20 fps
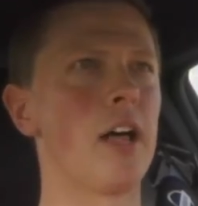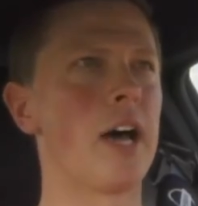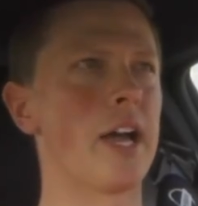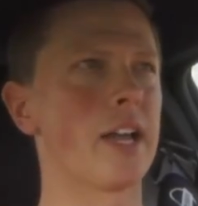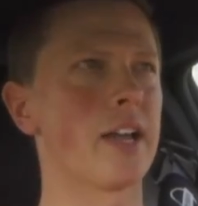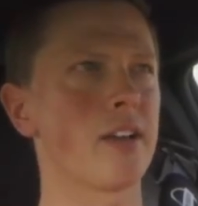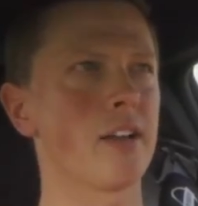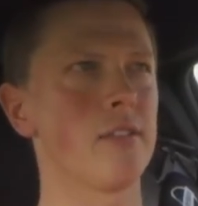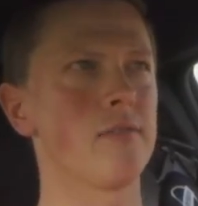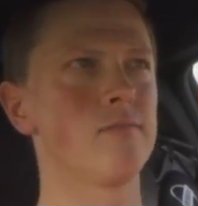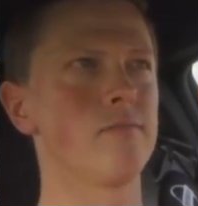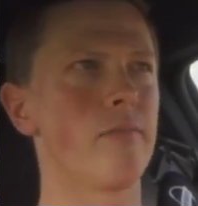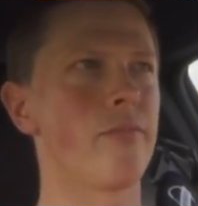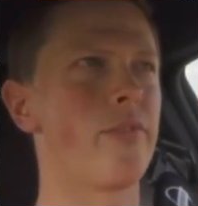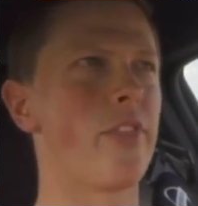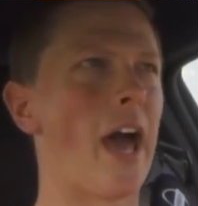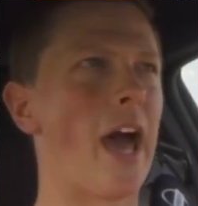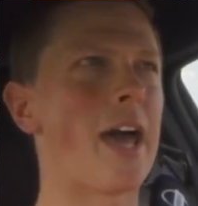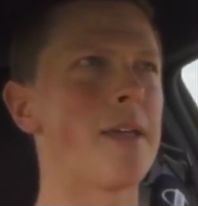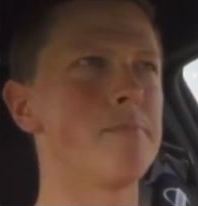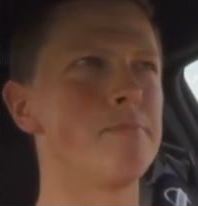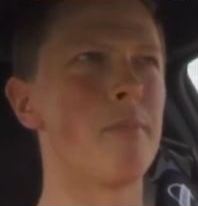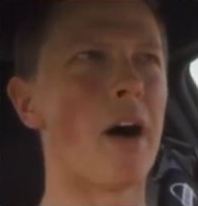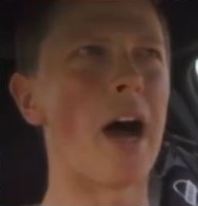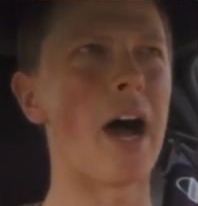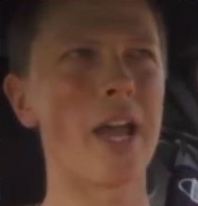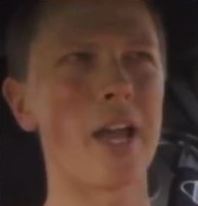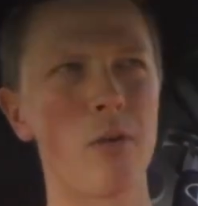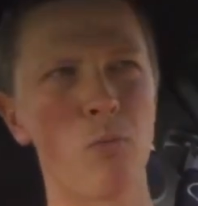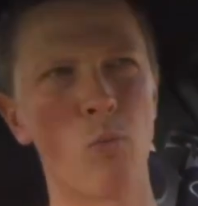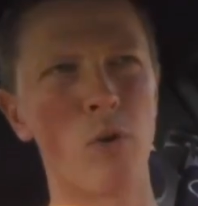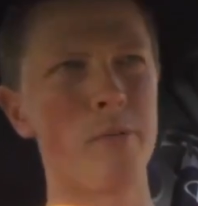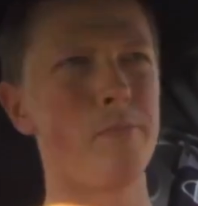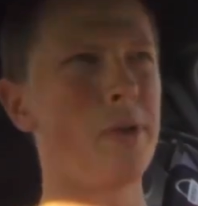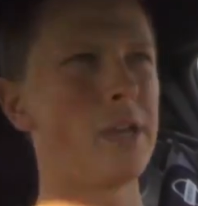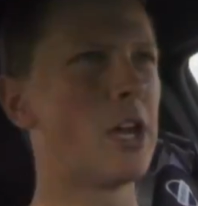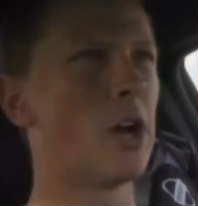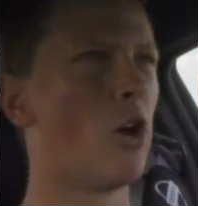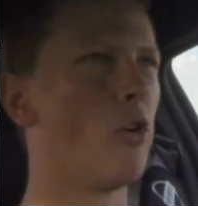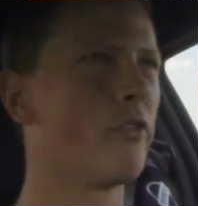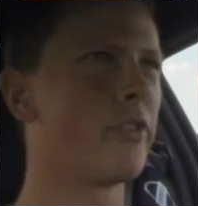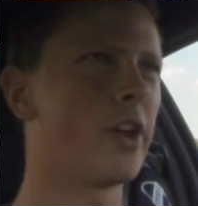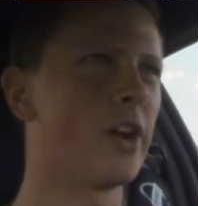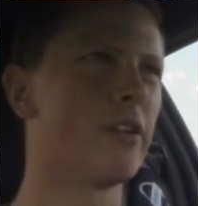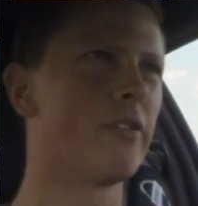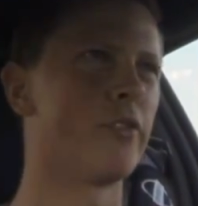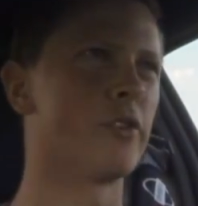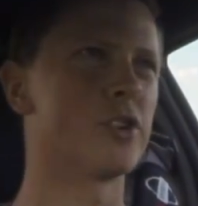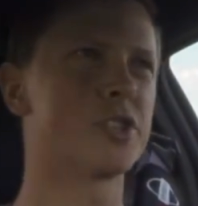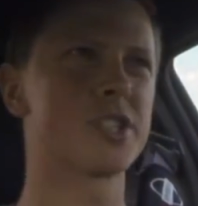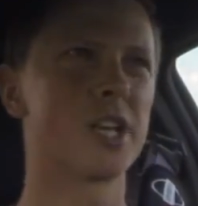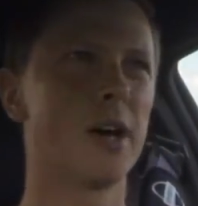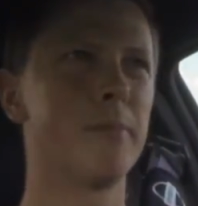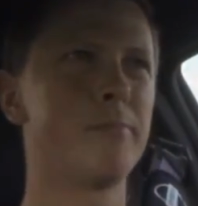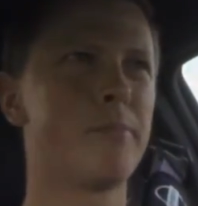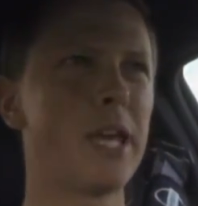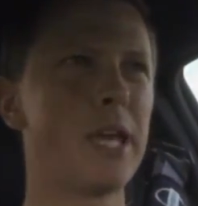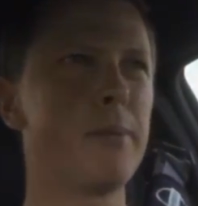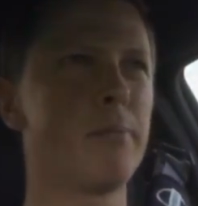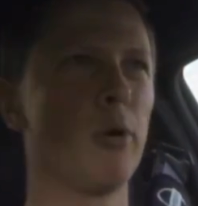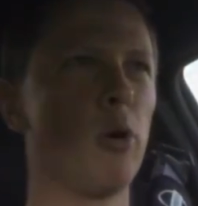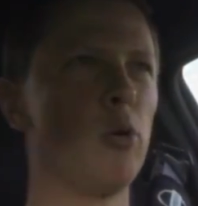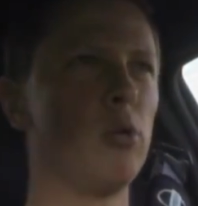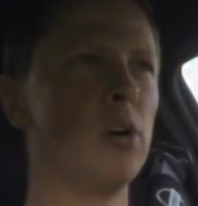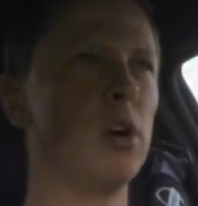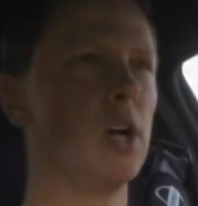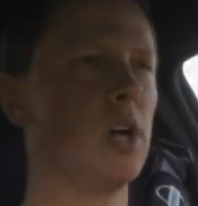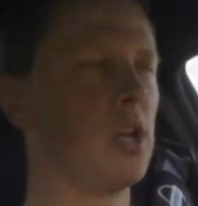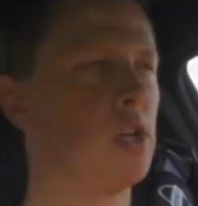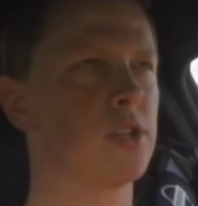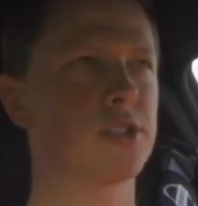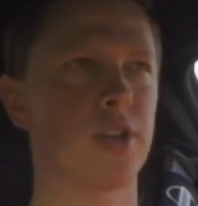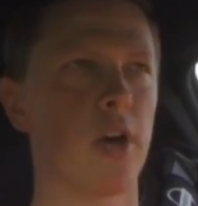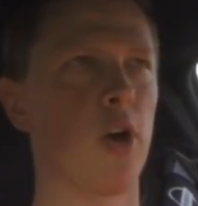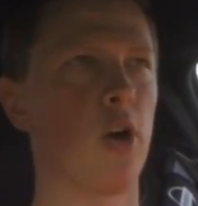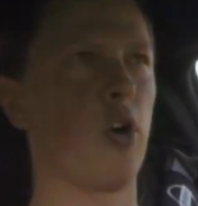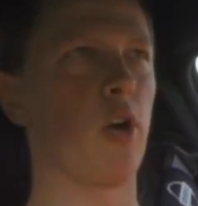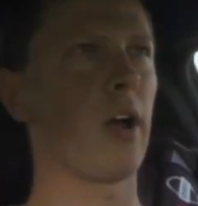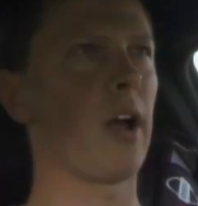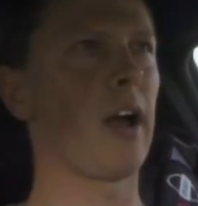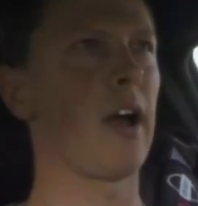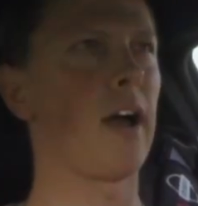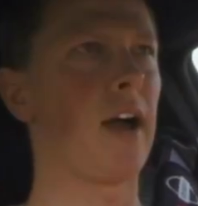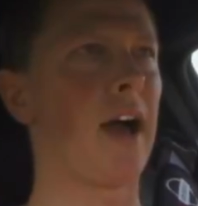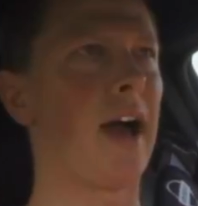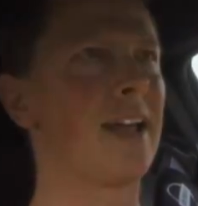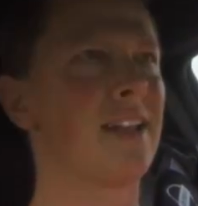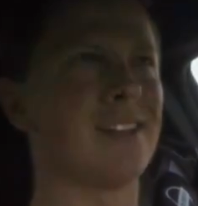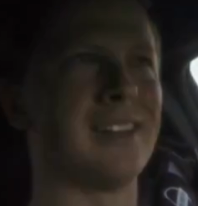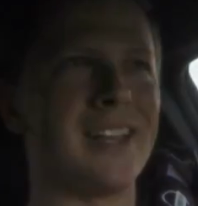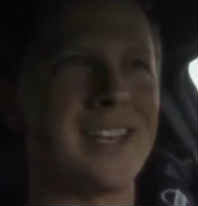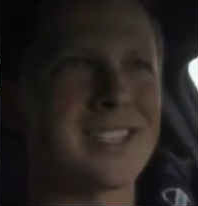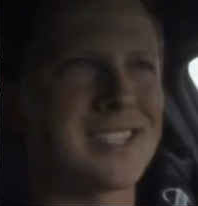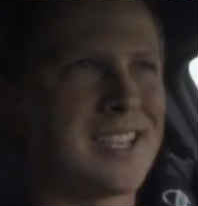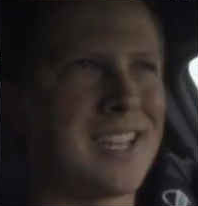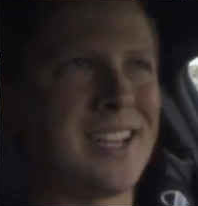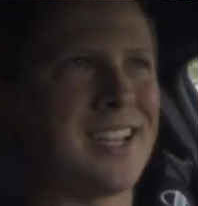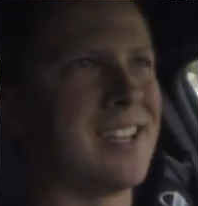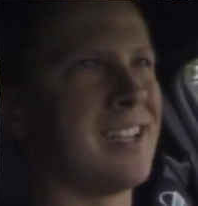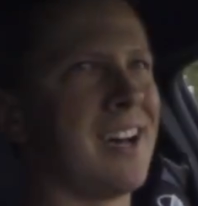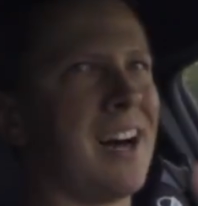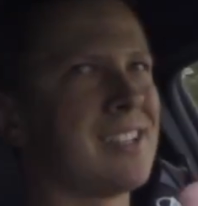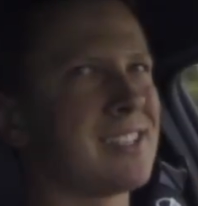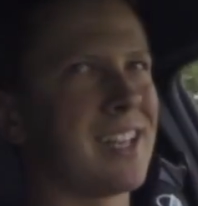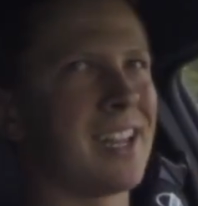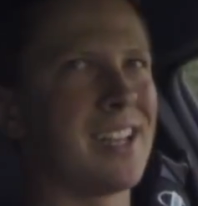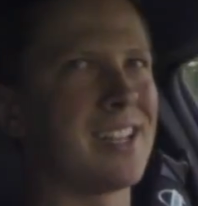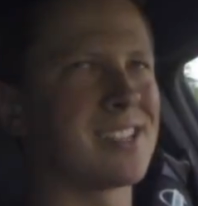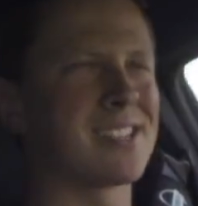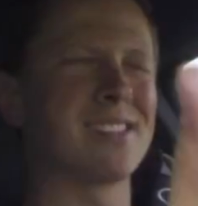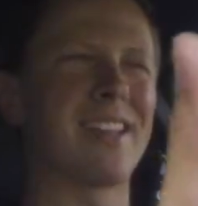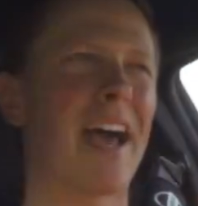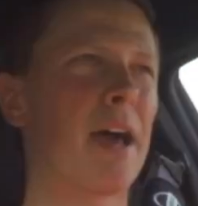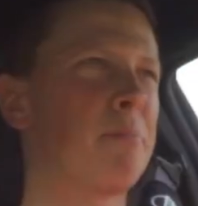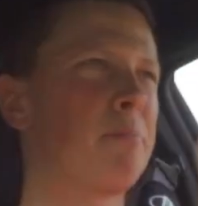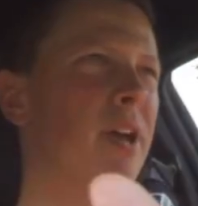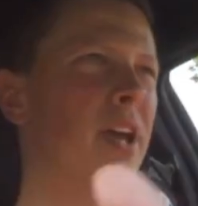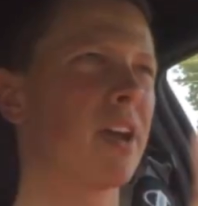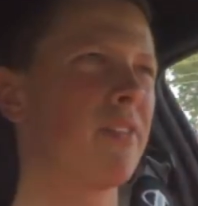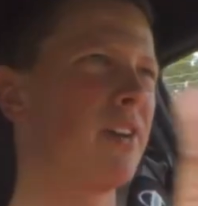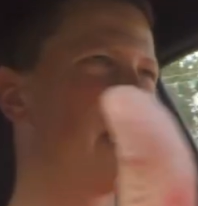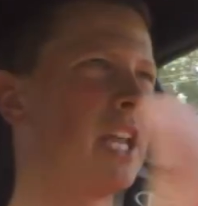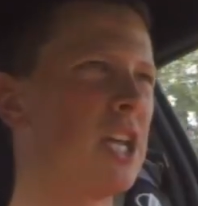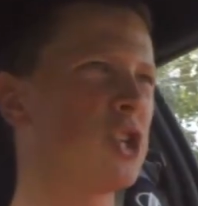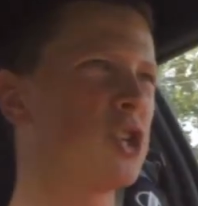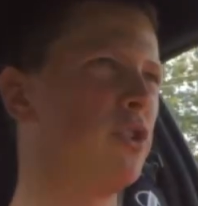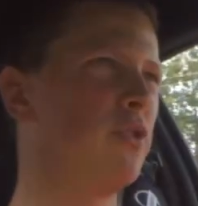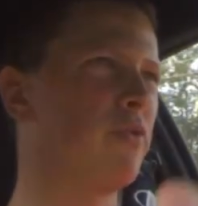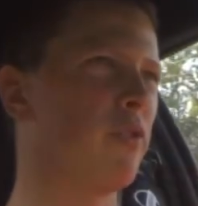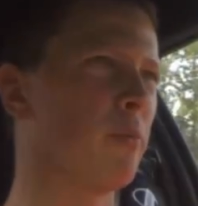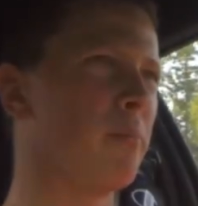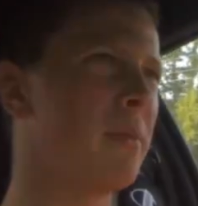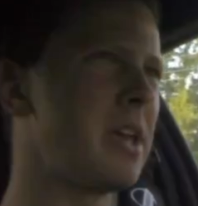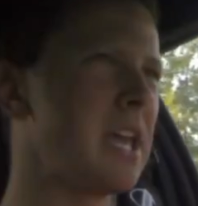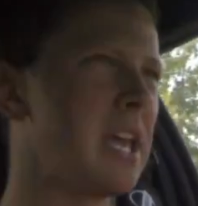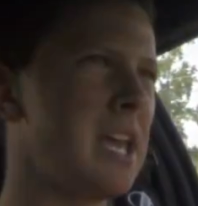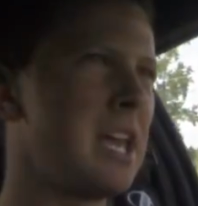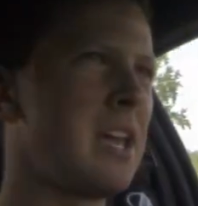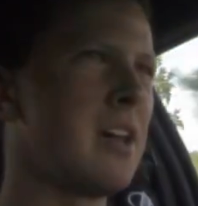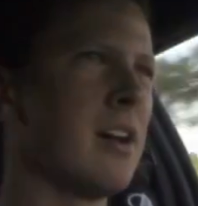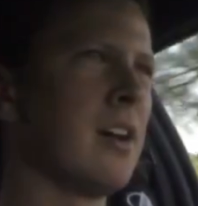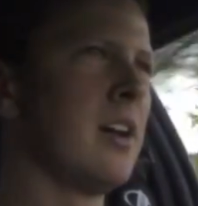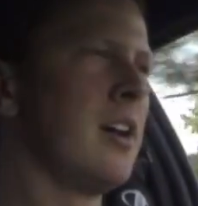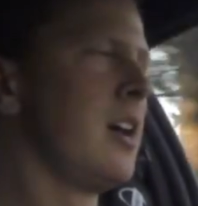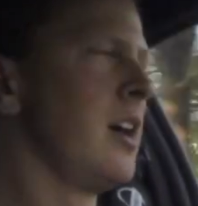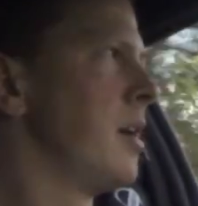felt like that would be on there for some people, so I listed it. Not that it's that big of an issue for me,